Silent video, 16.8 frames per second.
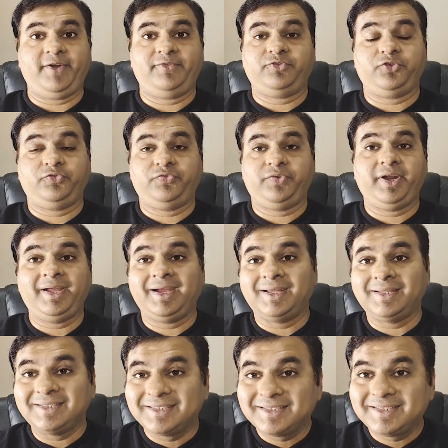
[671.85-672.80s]
it for free
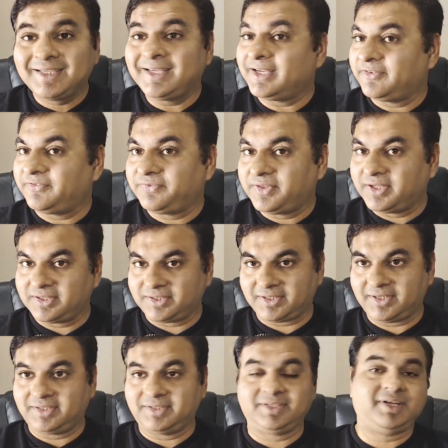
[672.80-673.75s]
and see if this
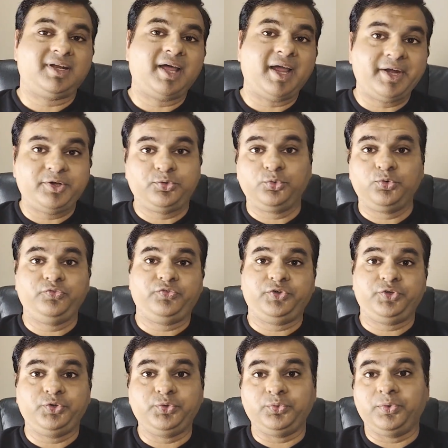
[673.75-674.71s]
is the right tool
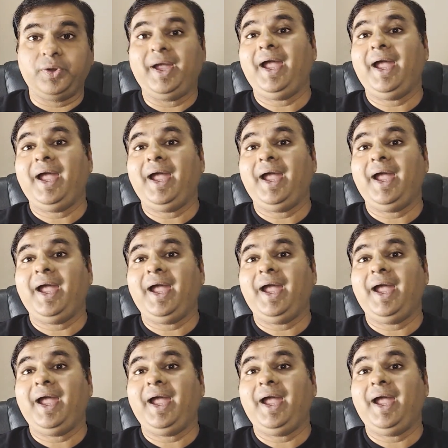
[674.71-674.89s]
for you.